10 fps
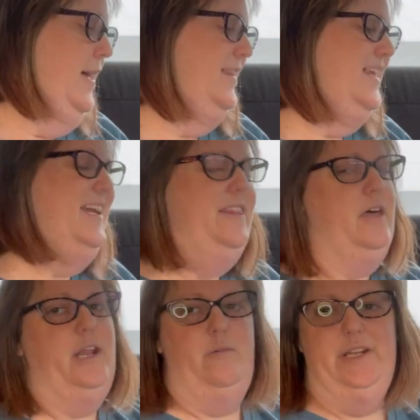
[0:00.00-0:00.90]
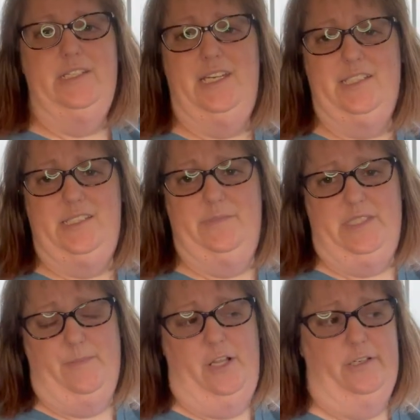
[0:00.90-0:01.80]
Then I thought I wanted to get some
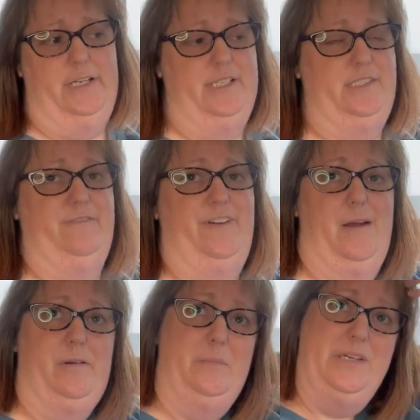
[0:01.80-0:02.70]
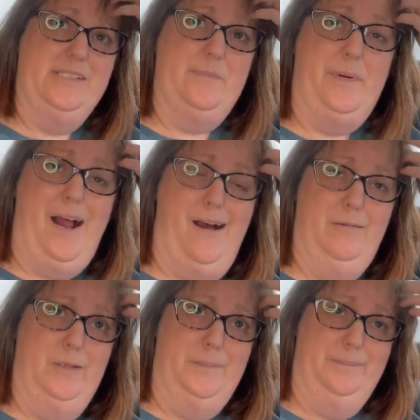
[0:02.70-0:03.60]
smaller cuts of fabric because the
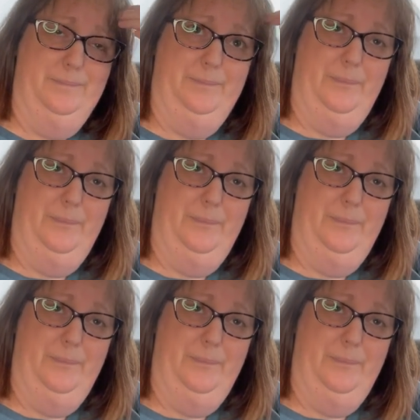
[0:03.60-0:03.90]
problem